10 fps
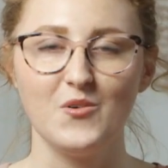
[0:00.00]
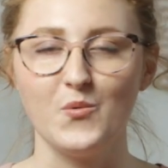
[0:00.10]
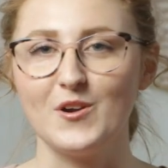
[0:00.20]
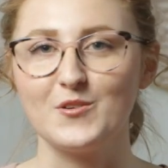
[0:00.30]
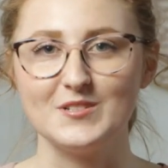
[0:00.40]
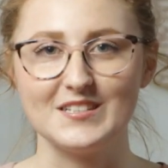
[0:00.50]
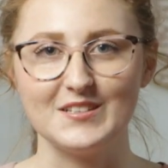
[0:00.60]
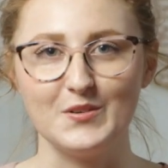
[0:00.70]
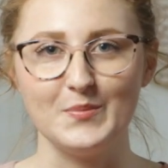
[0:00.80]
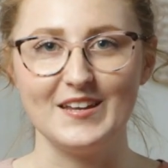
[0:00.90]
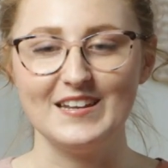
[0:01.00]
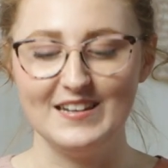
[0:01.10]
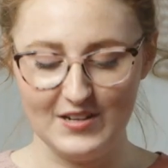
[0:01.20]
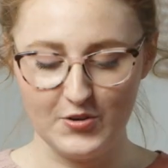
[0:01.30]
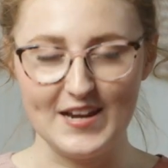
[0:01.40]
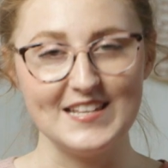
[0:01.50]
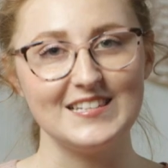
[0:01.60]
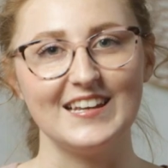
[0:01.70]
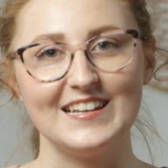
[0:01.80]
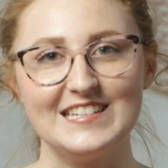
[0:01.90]
work was a little bit
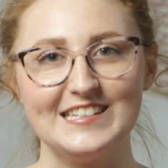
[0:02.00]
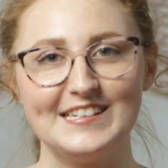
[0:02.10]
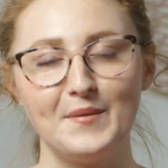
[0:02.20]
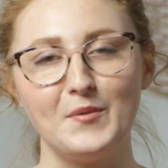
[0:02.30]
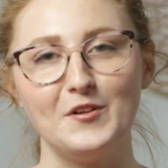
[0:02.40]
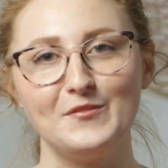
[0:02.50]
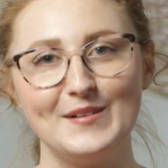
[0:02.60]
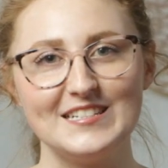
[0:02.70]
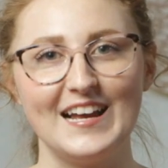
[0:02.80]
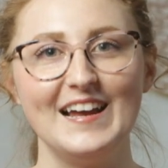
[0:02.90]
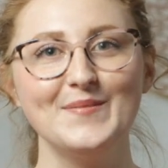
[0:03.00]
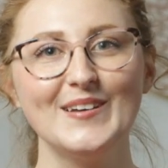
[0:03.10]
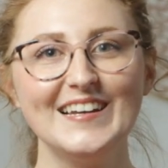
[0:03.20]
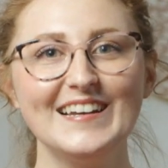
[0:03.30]
crazy and taking up all of my time.